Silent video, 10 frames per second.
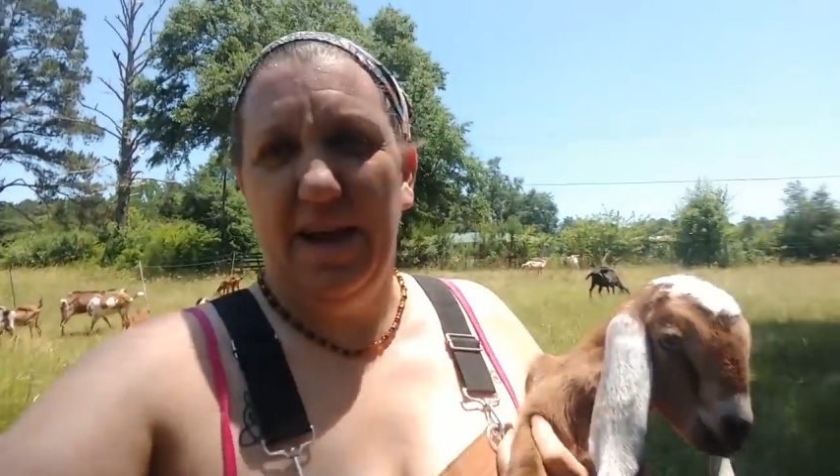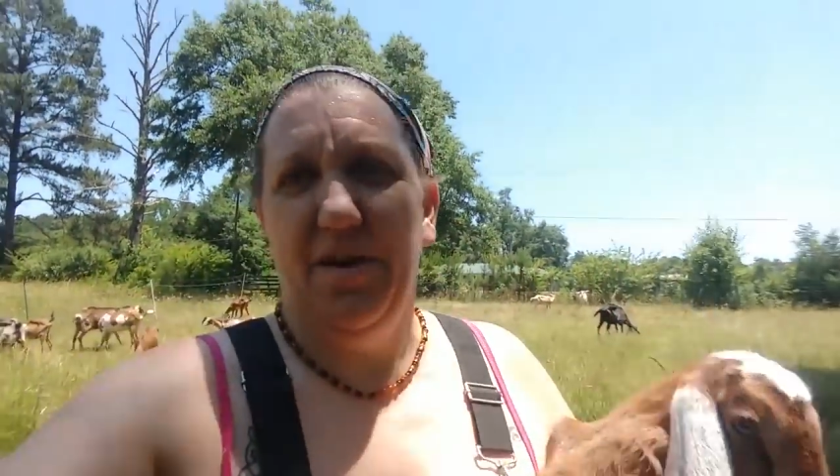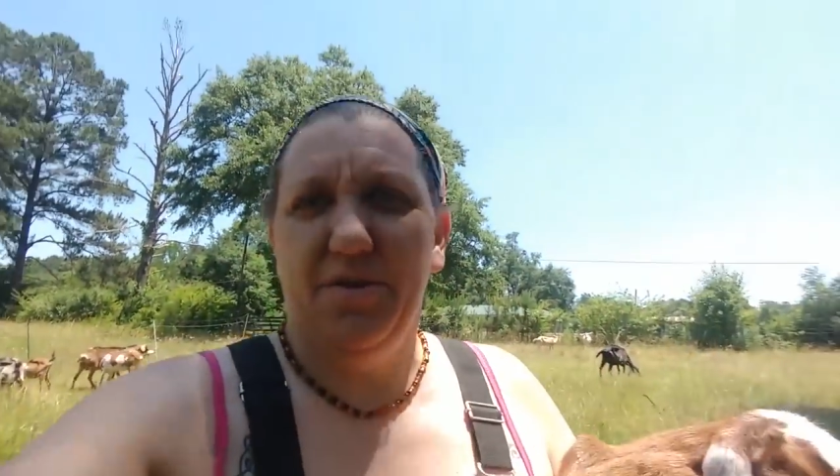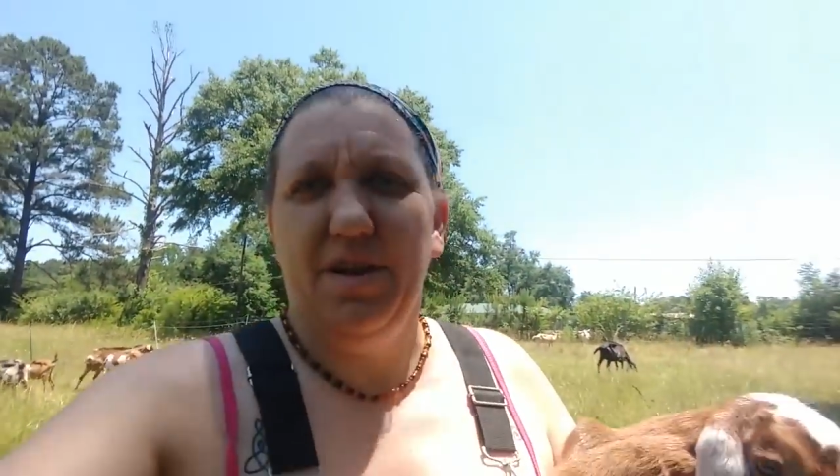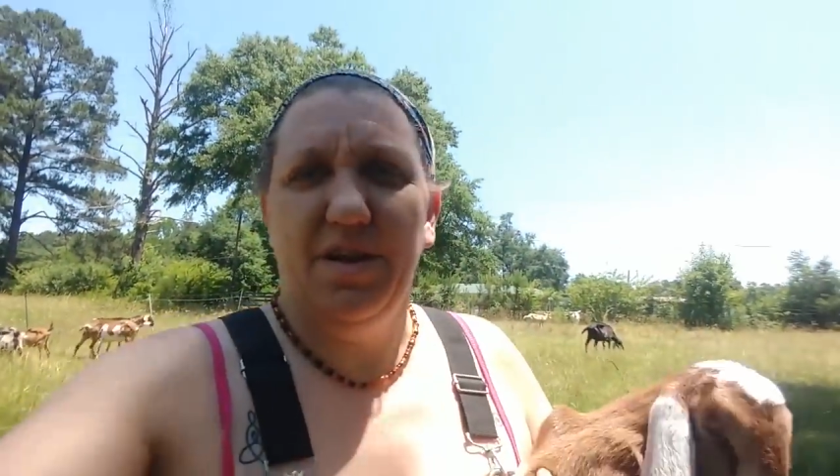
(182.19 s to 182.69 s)

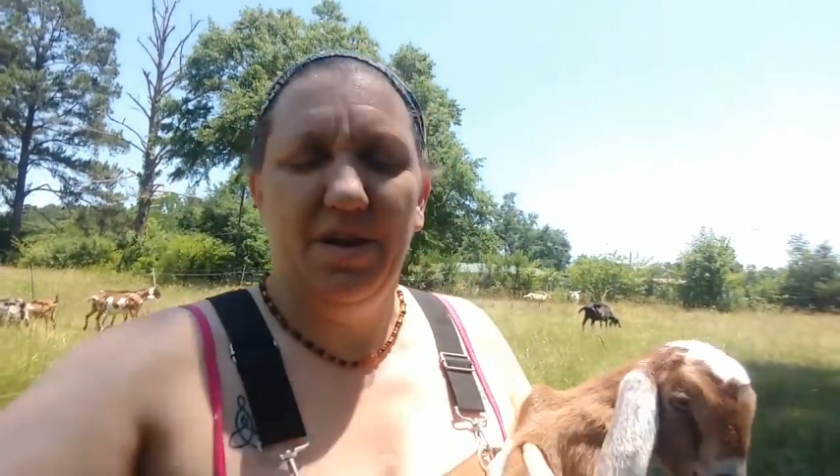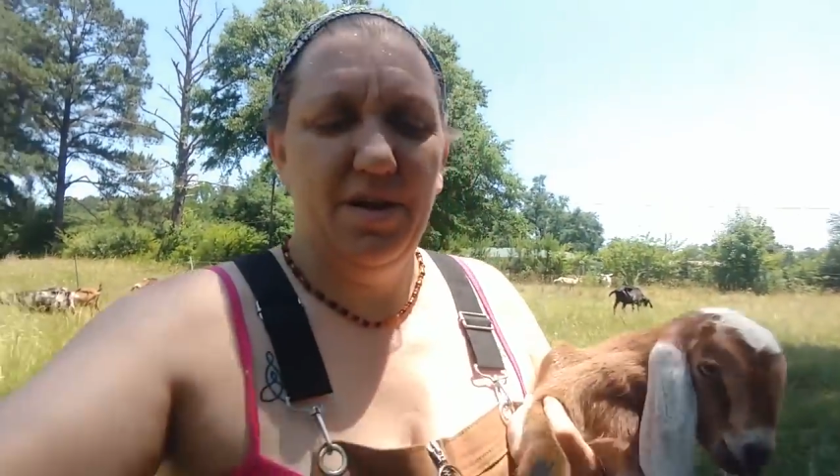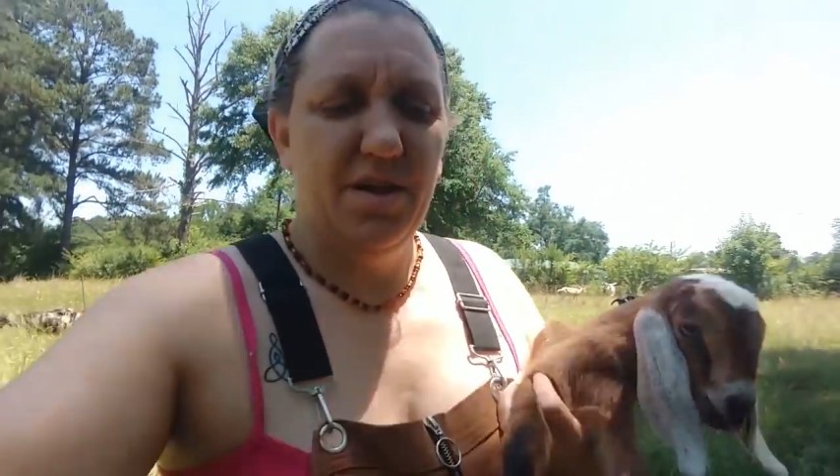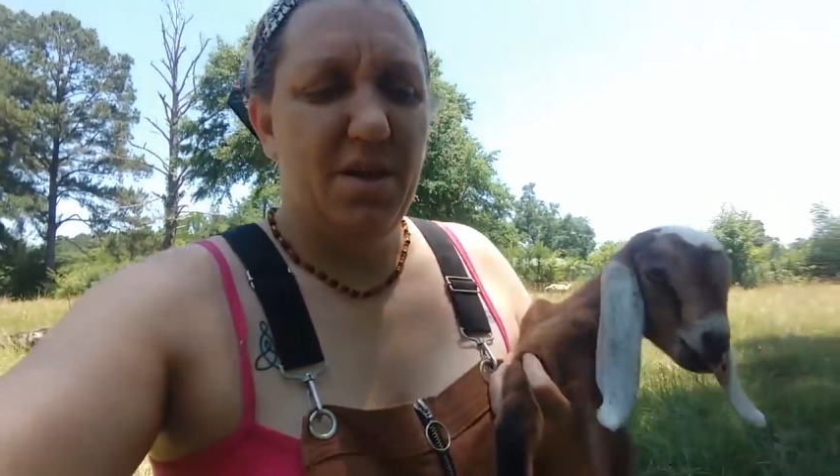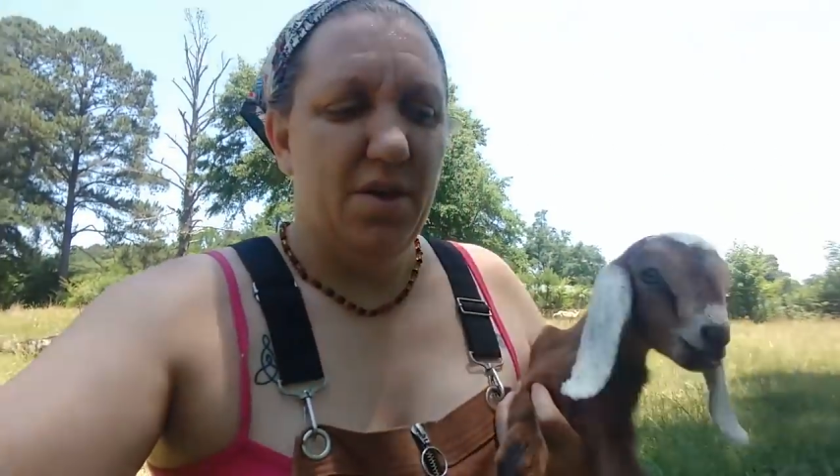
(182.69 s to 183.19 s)
down
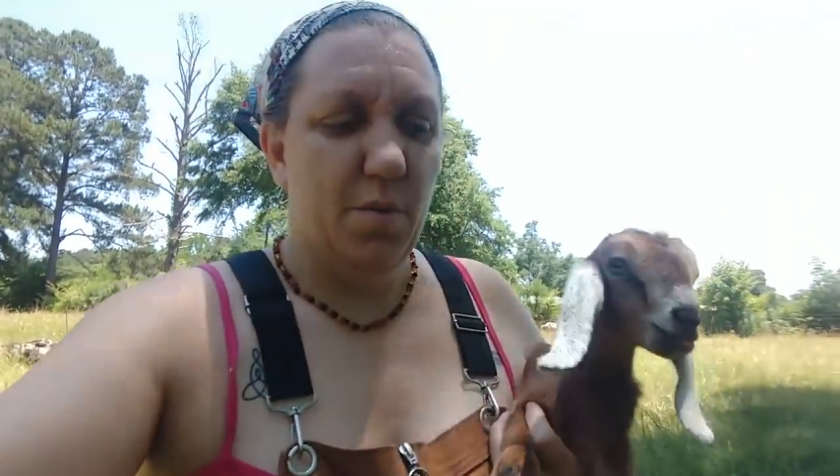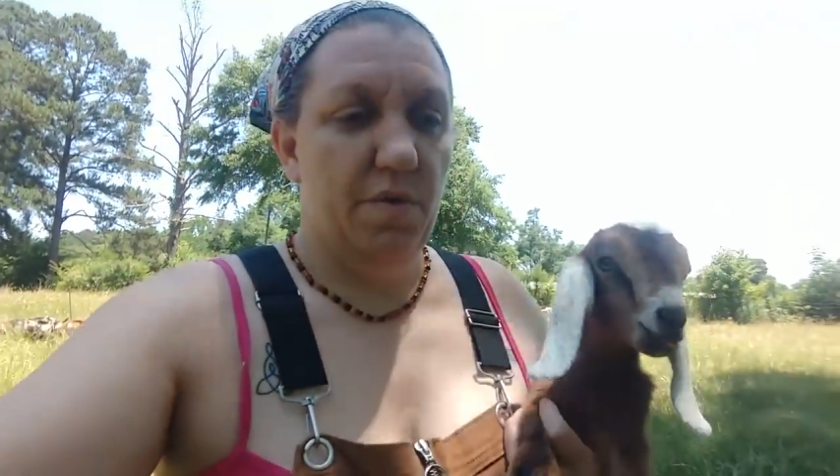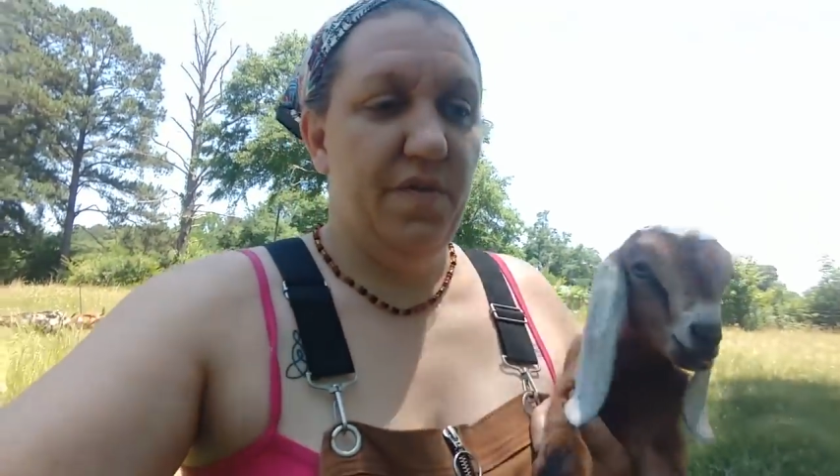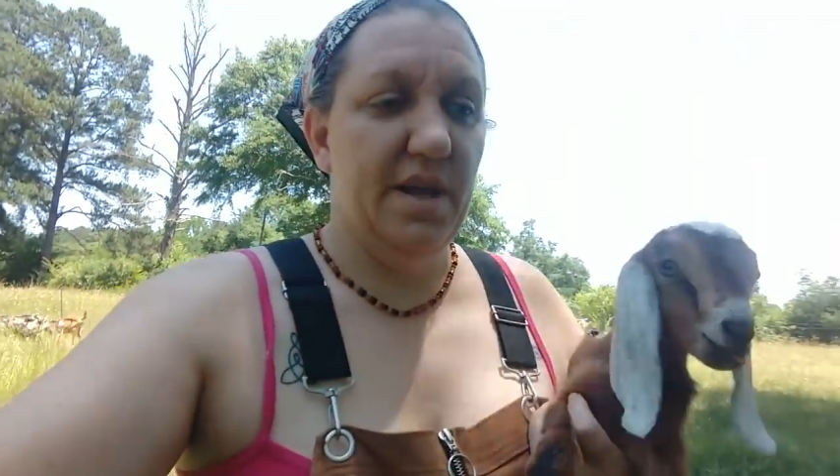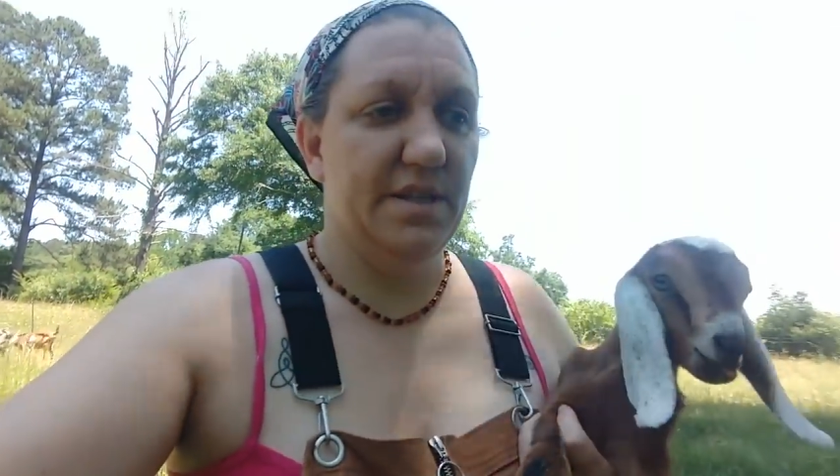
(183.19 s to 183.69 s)

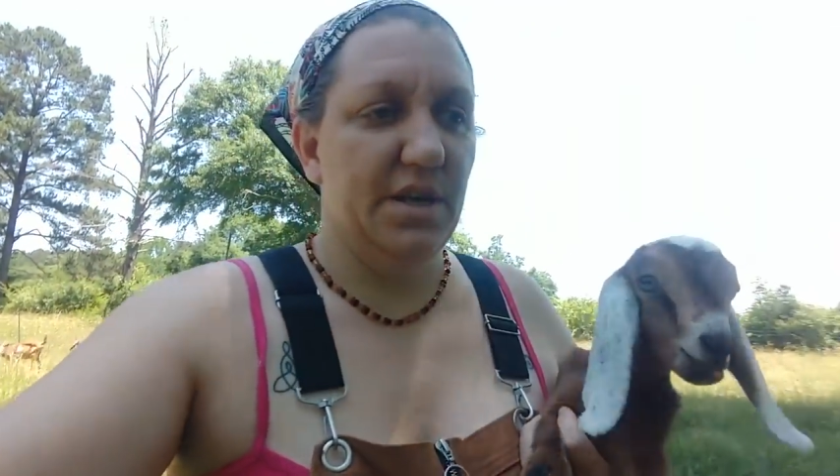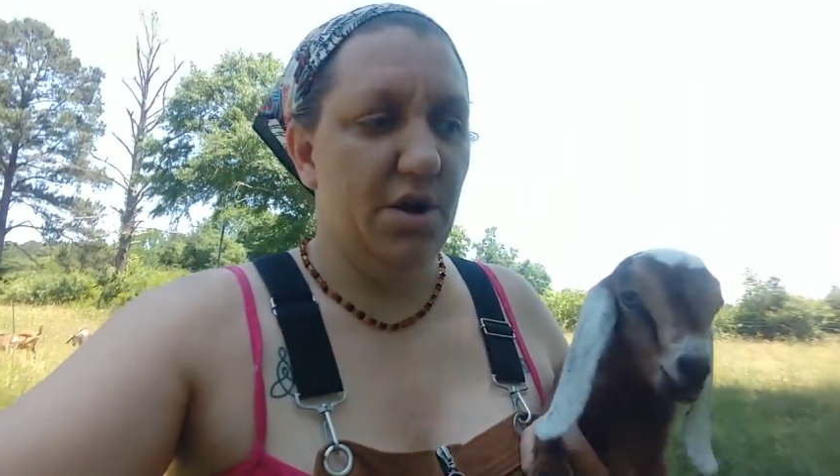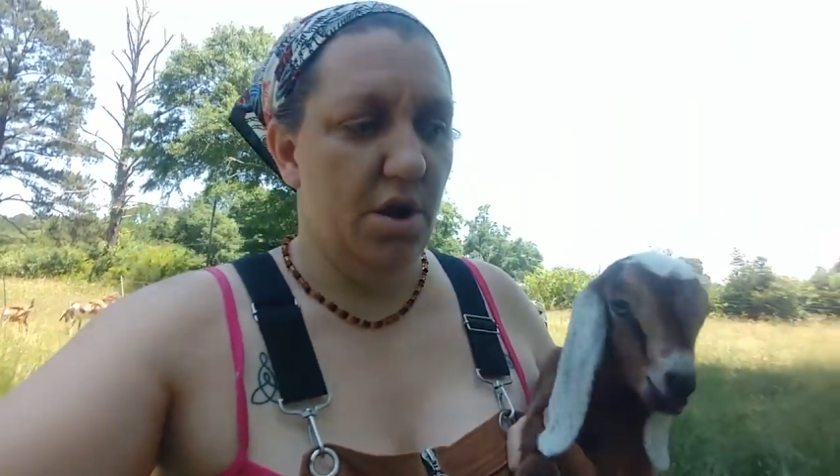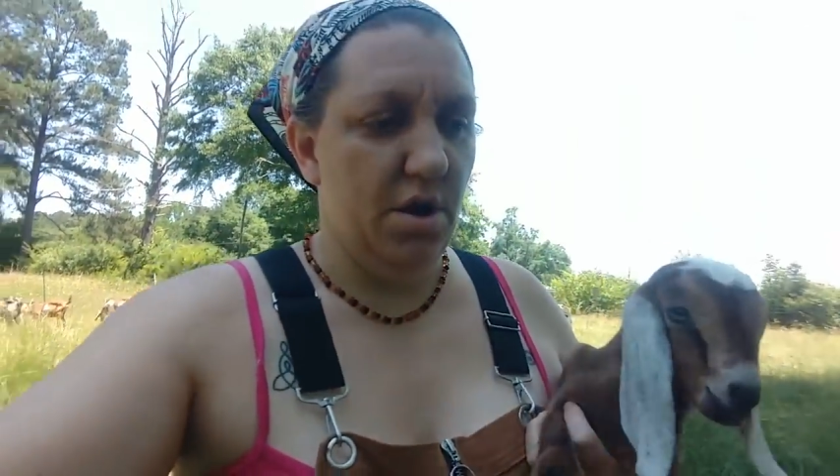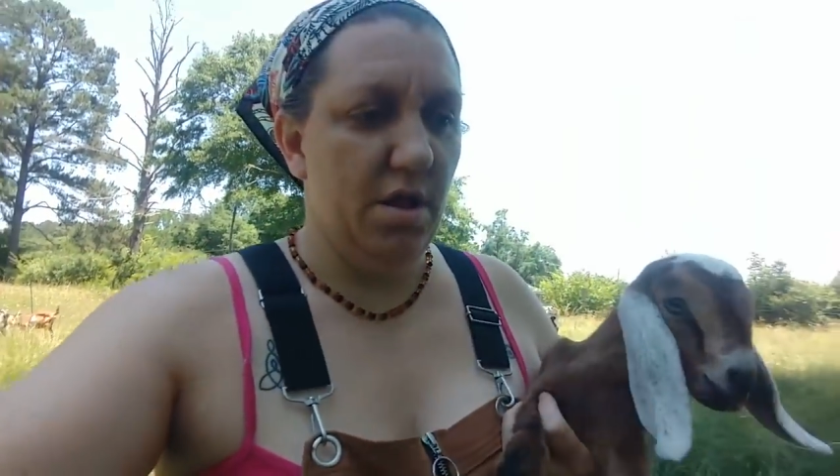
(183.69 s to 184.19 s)
with Fancy
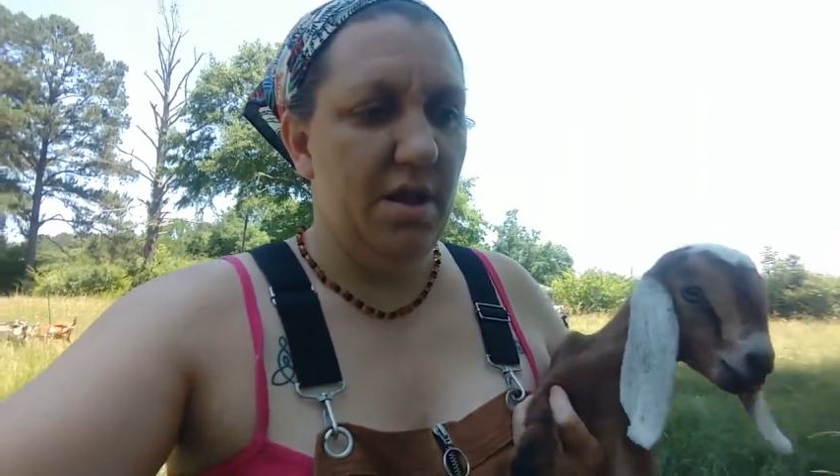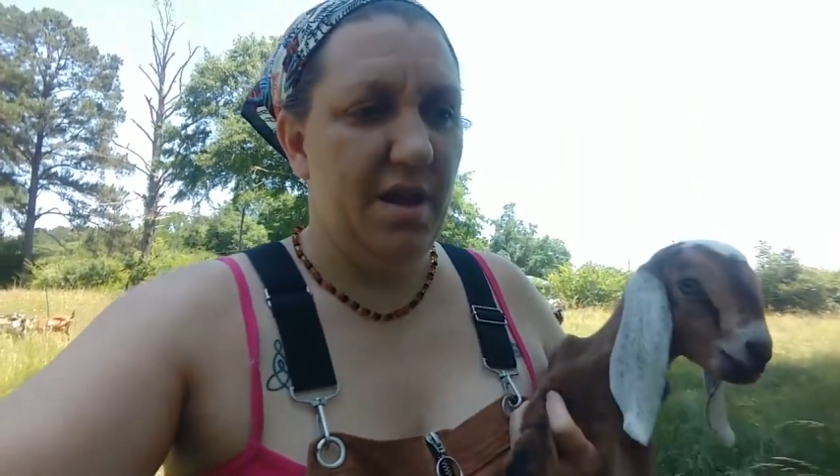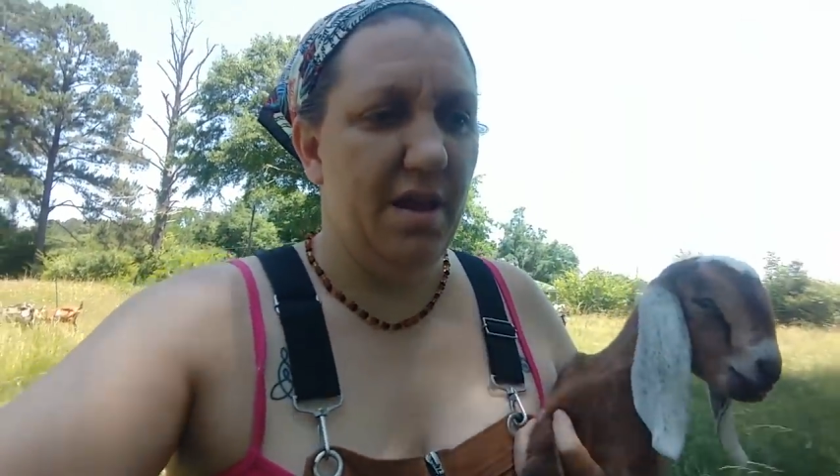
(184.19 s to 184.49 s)
Girl.